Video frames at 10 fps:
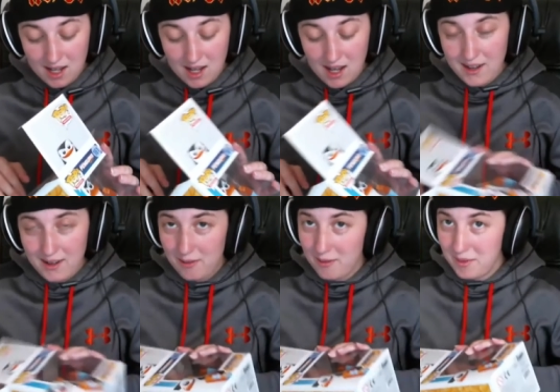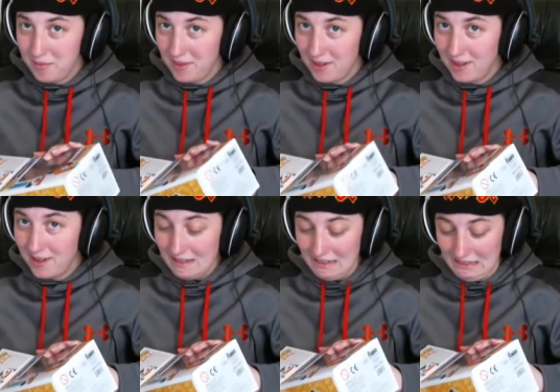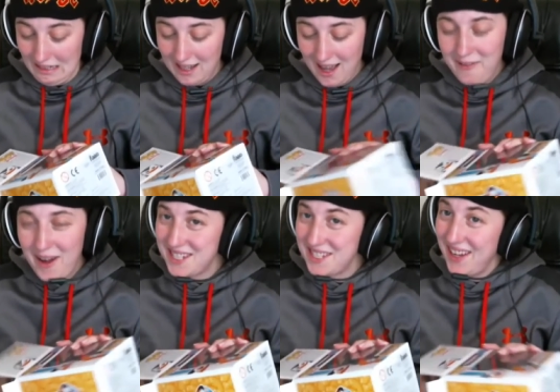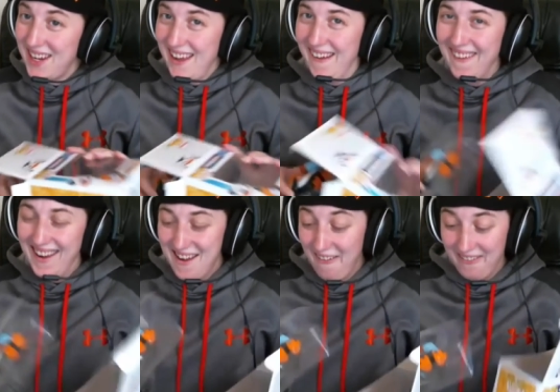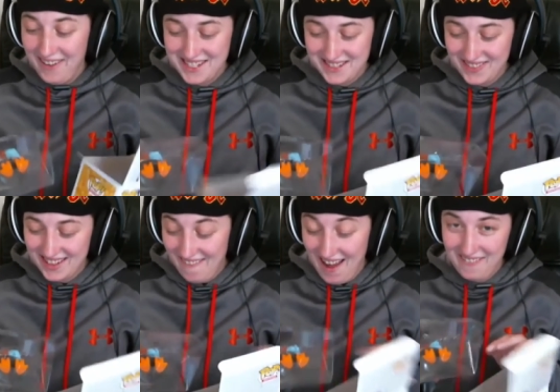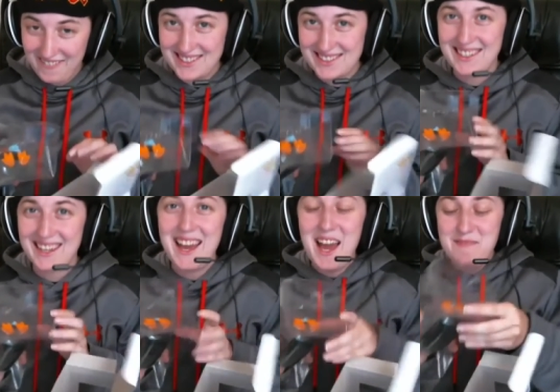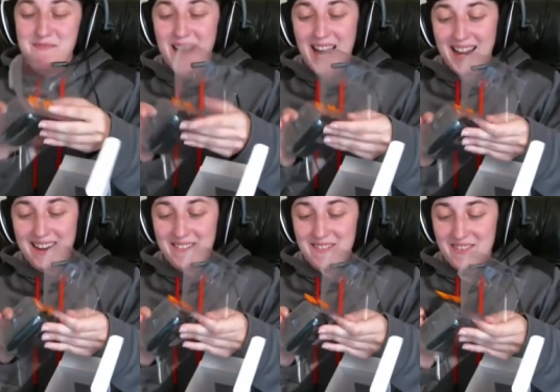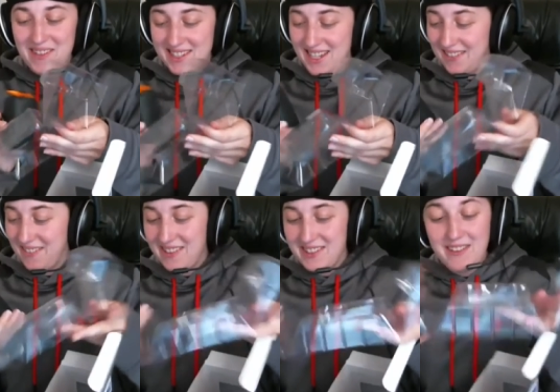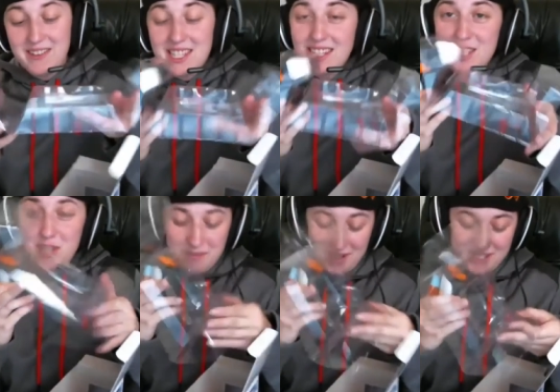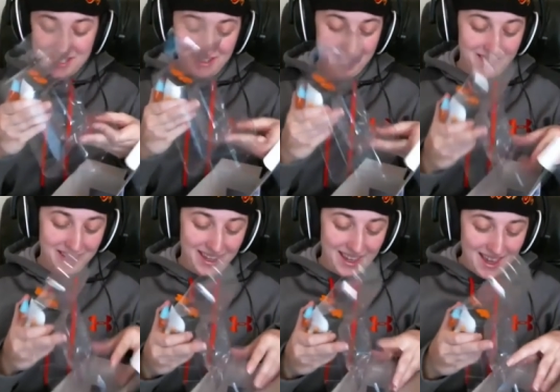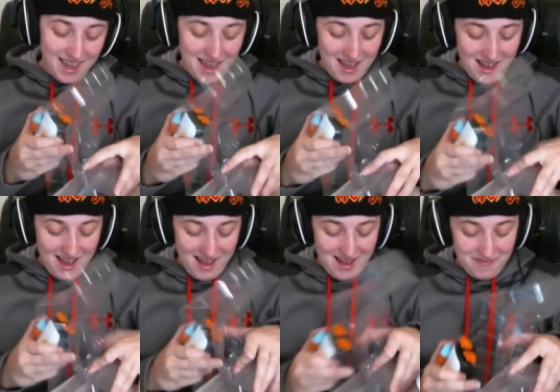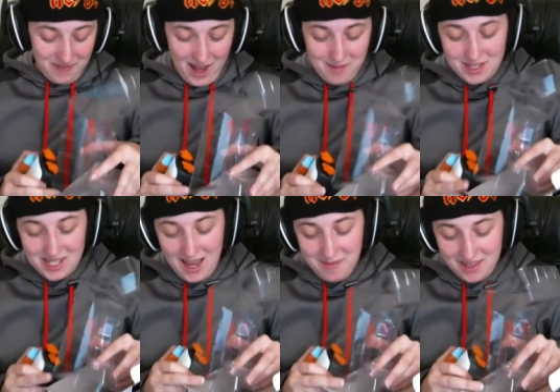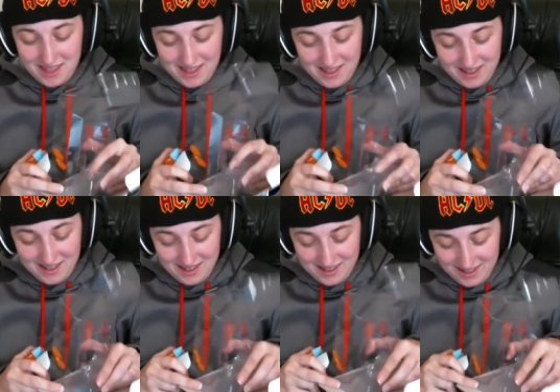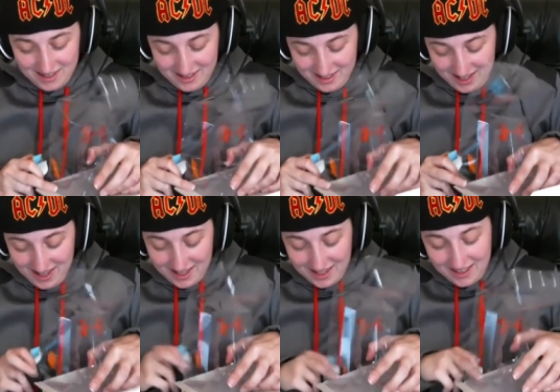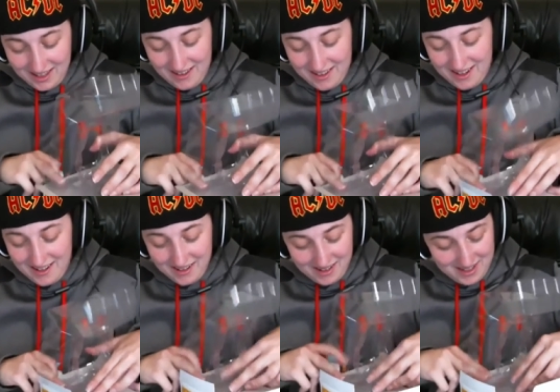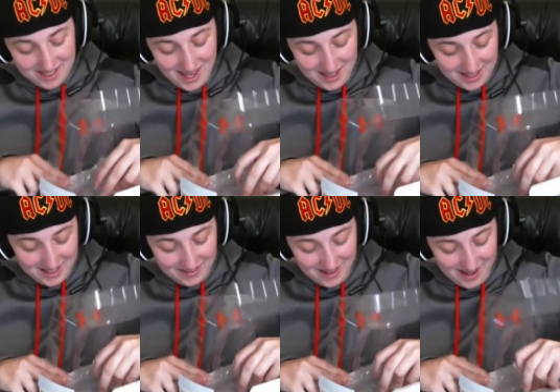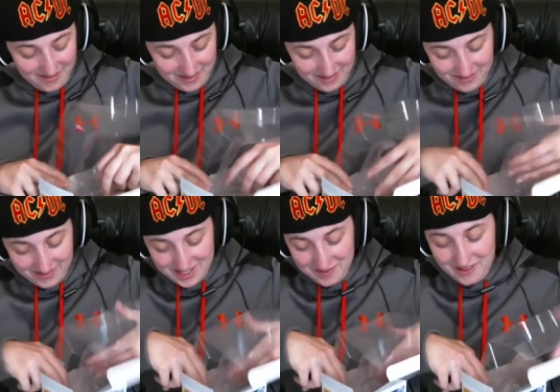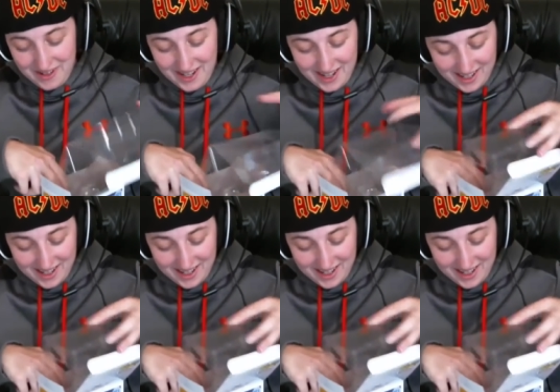I don't remember. I watched the video. I know I watched the video, obviously, but I don't remember exactly what it was. It was like two months ago. Okay, um, I'm just happy that it, it got here because I like I was worried.